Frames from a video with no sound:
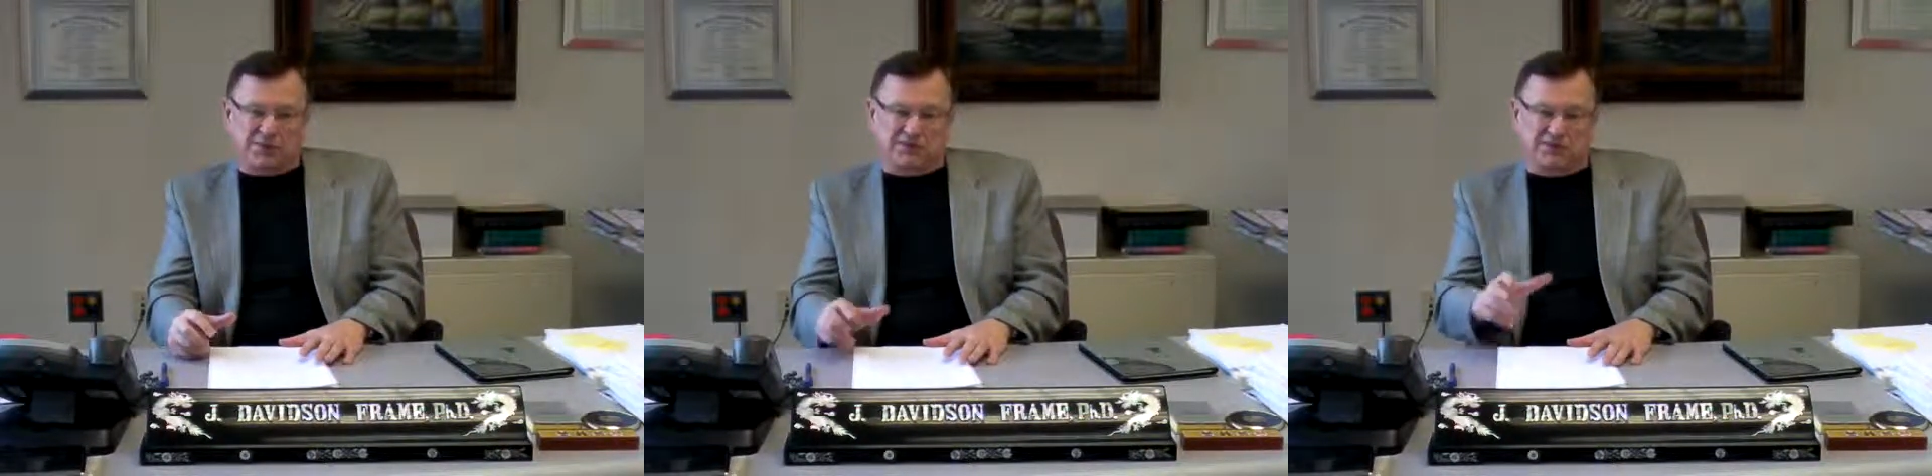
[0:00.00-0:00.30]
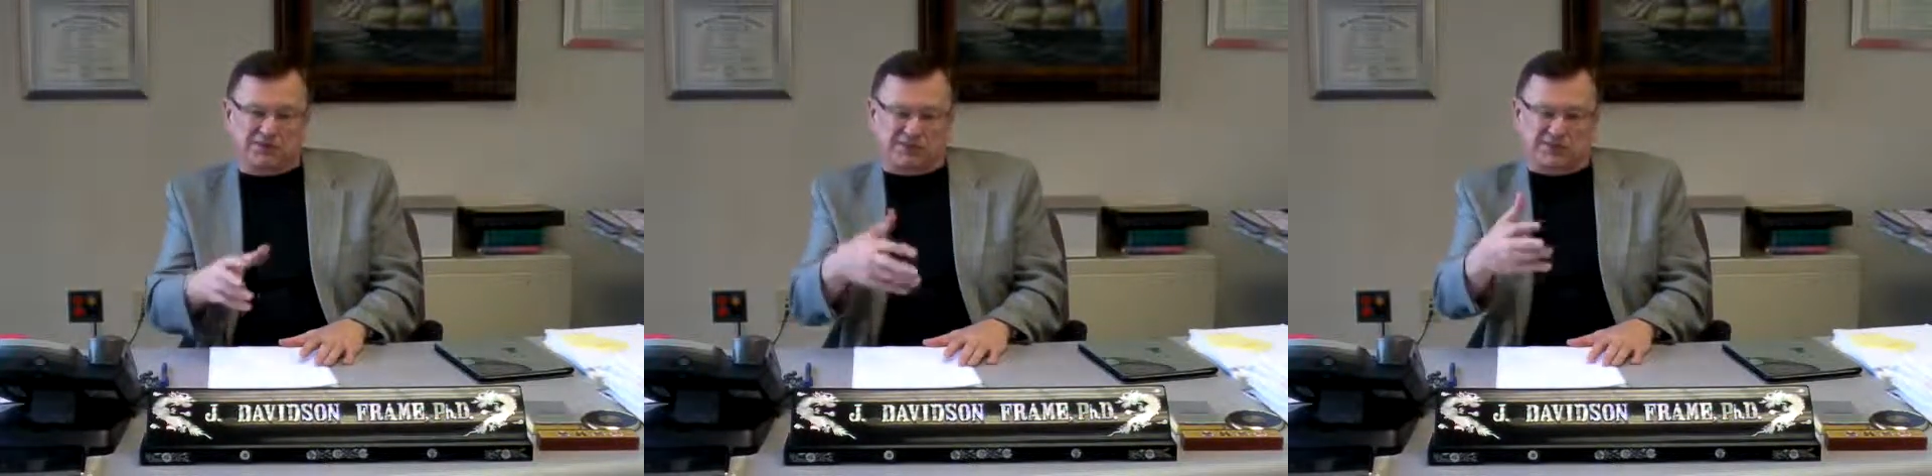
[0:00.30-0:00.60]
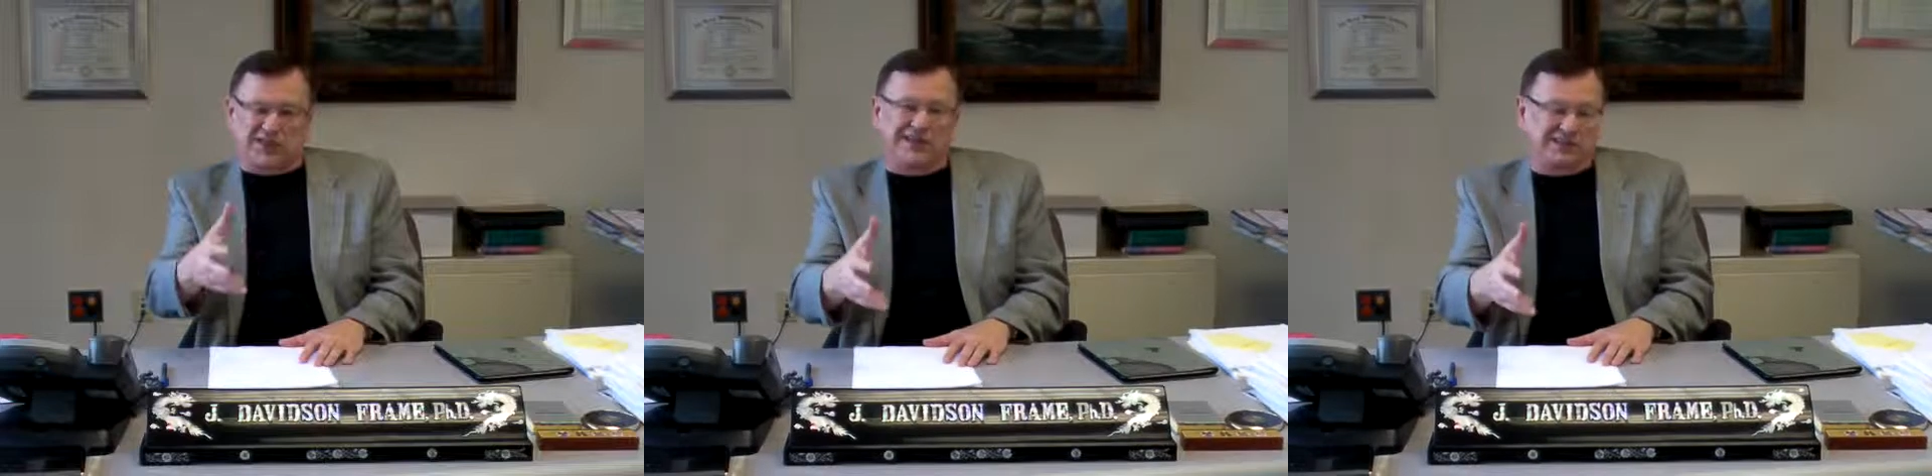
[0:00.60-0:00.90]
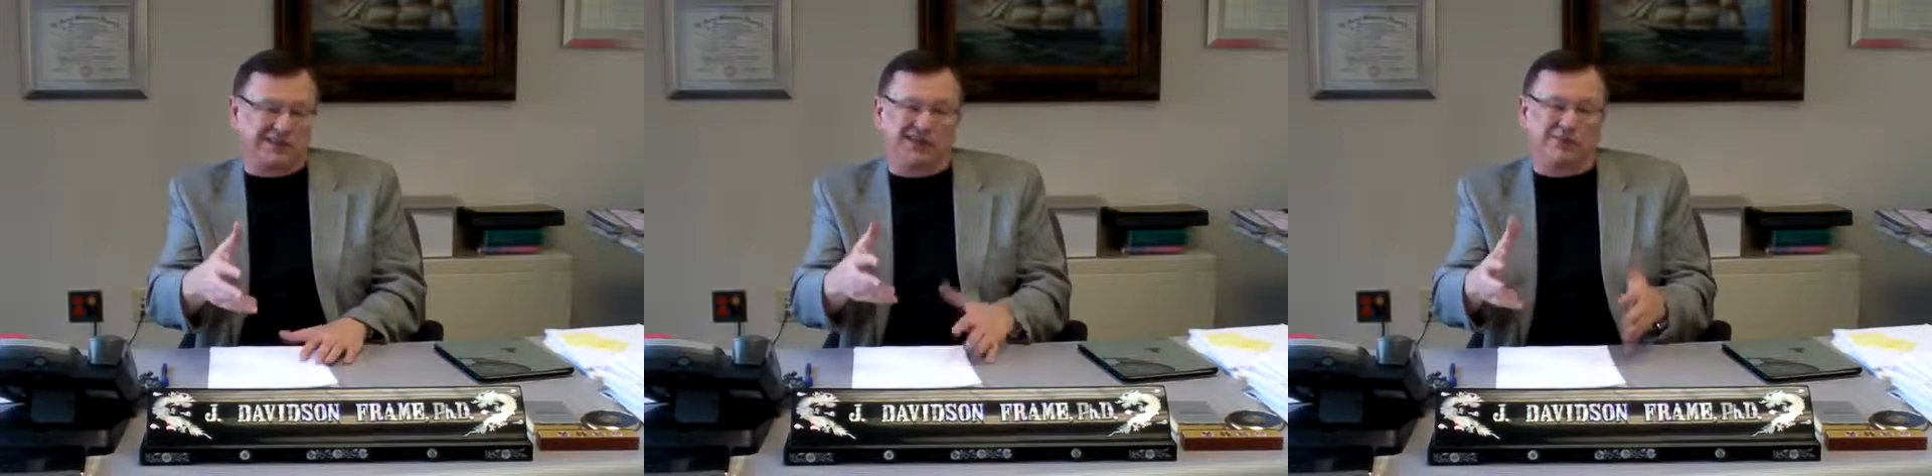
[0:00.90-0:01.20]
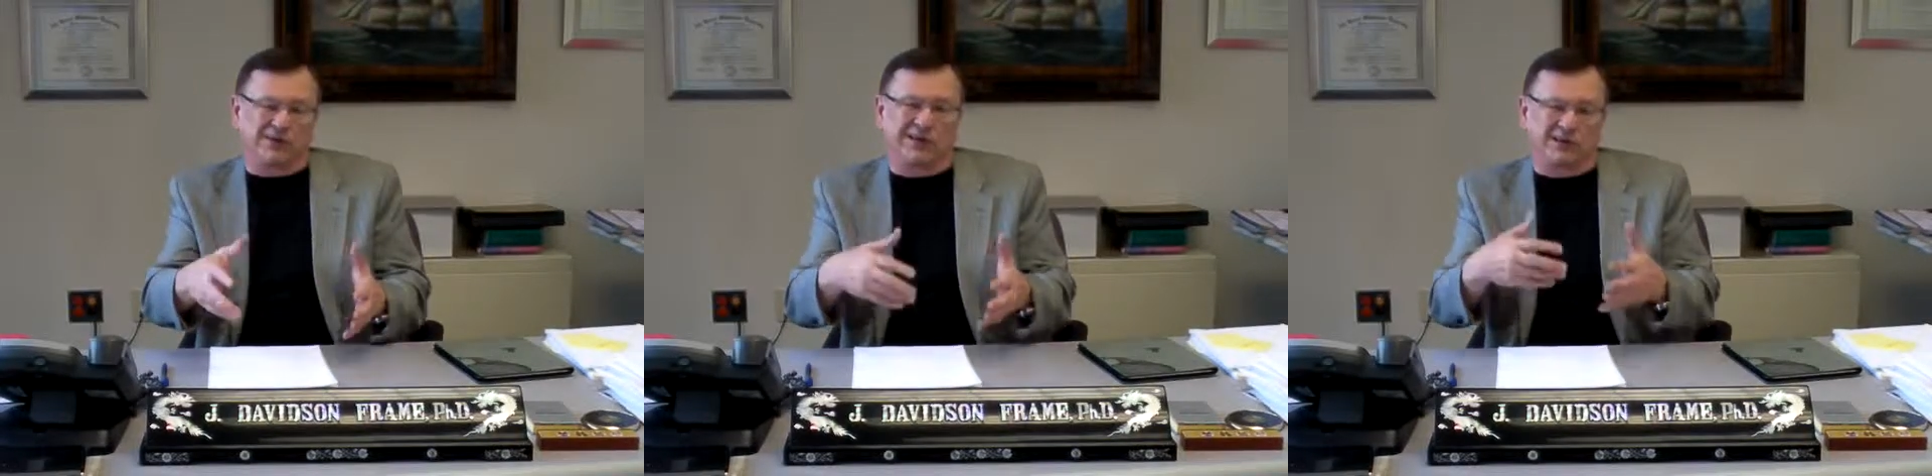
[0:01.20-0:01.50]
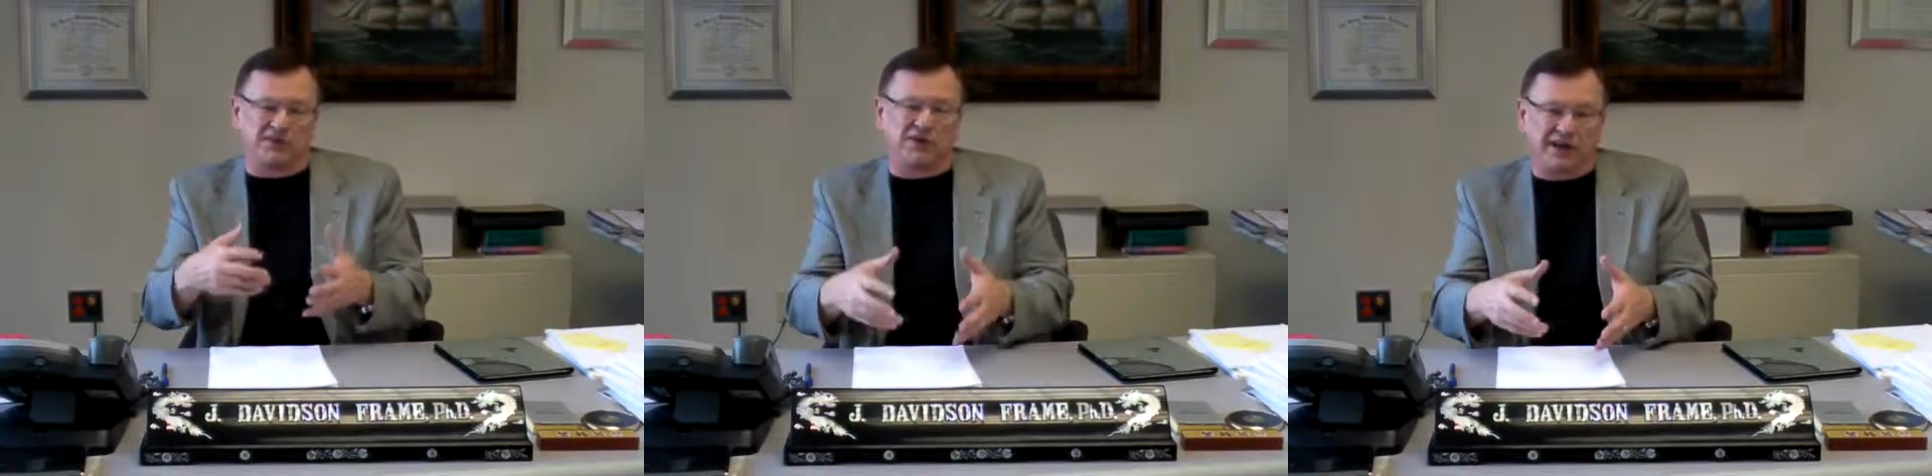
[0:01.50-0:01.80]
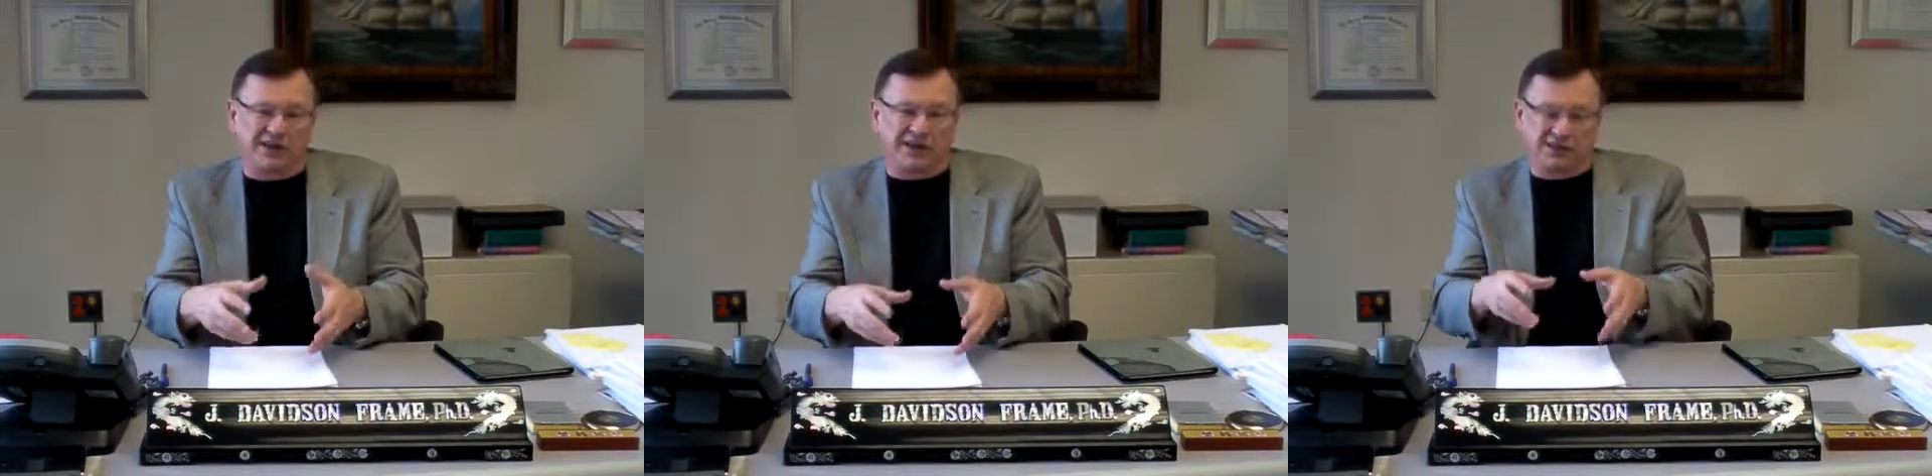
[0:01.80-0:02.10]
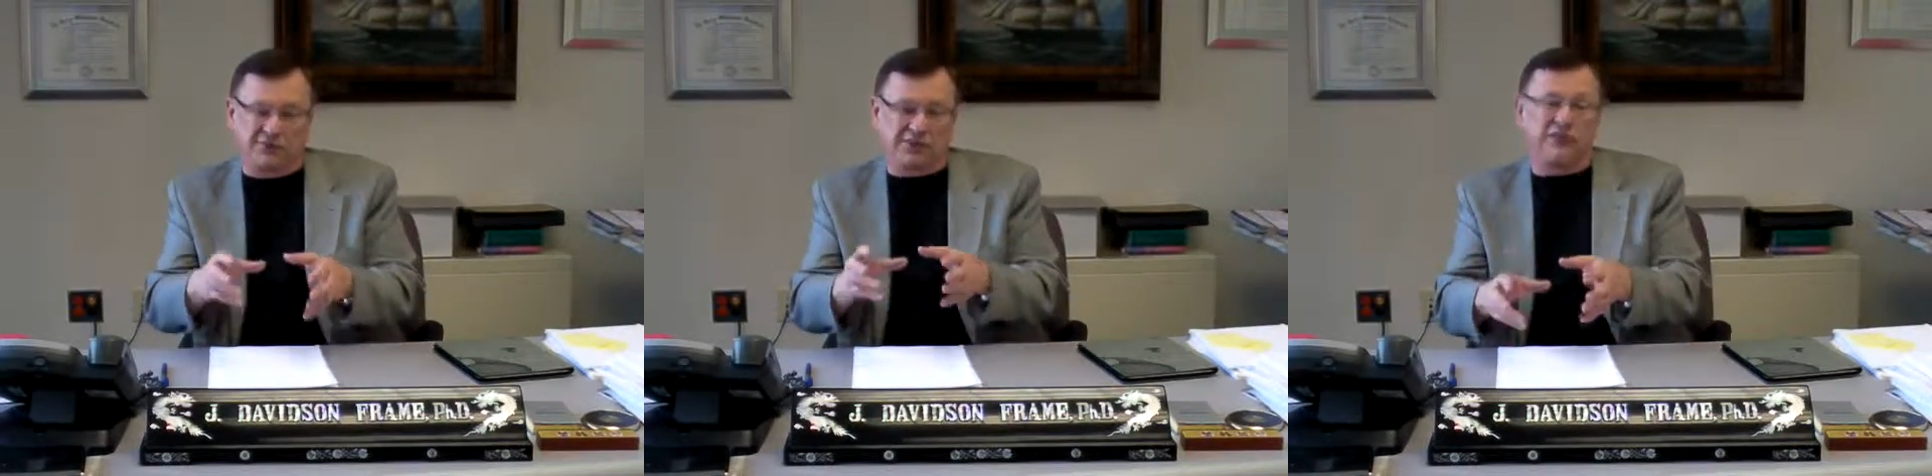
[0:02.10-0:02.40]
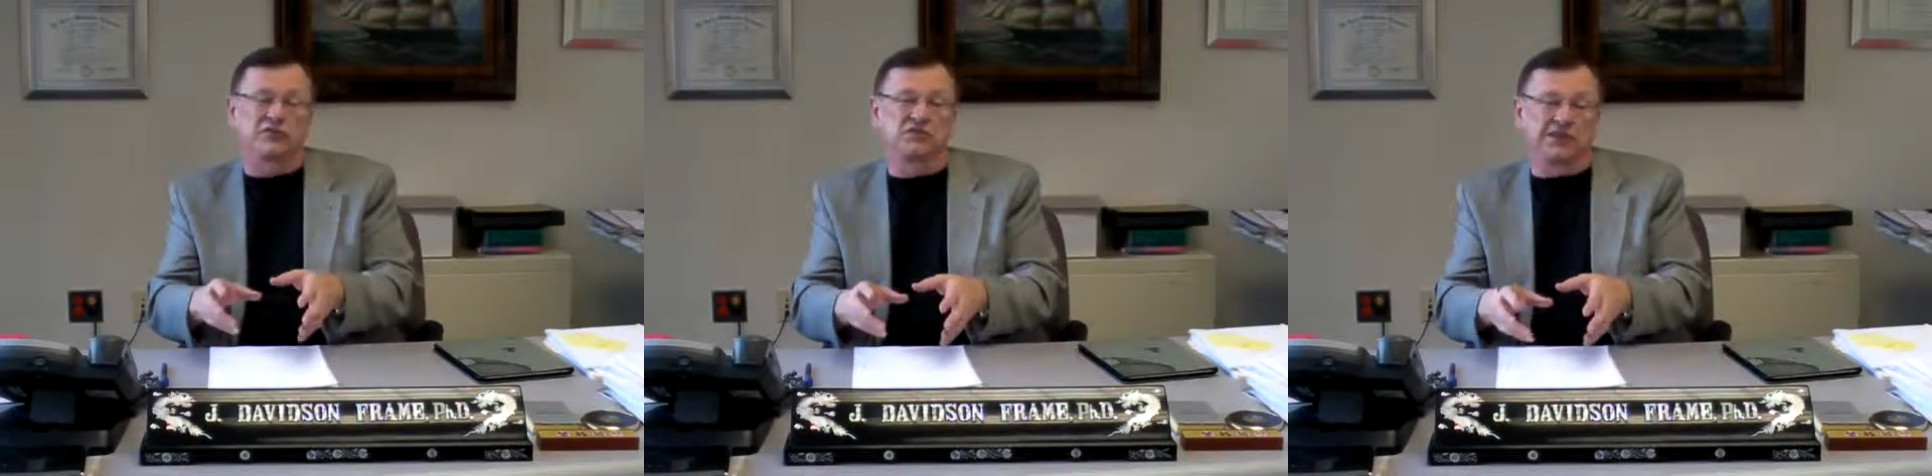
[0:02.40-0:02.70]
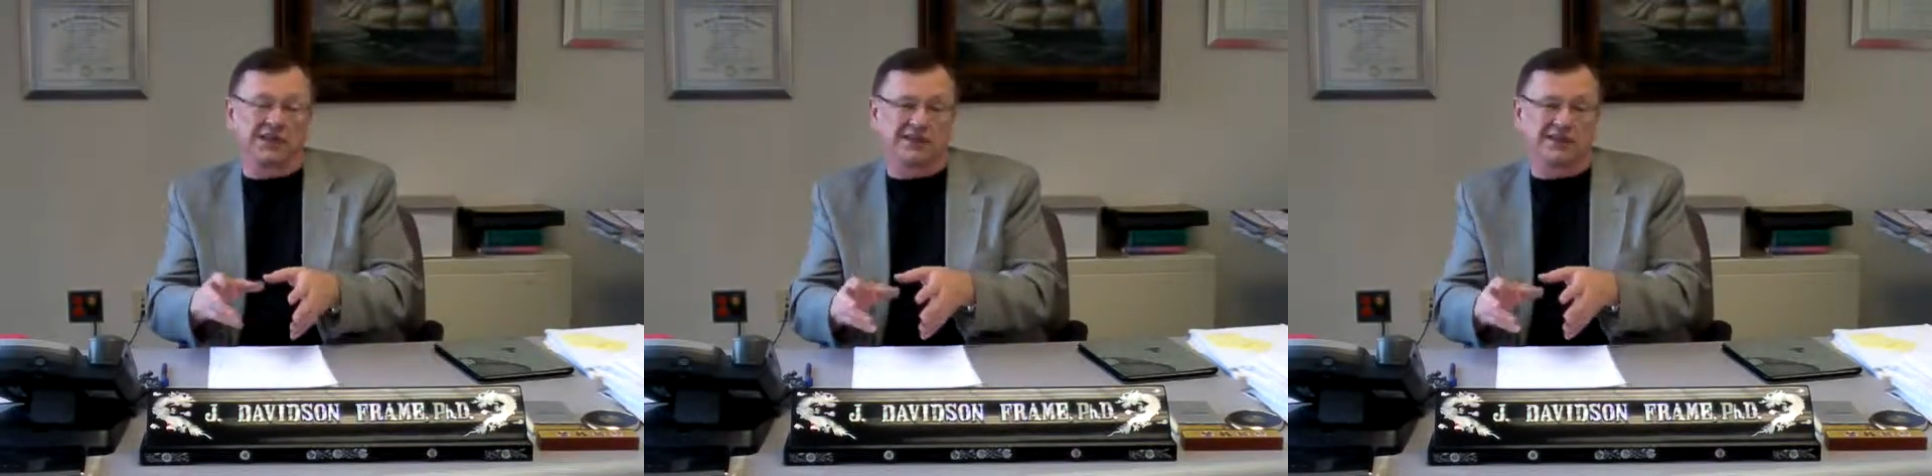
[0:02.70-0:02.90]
The studies he did were kind of fun and they were interesting.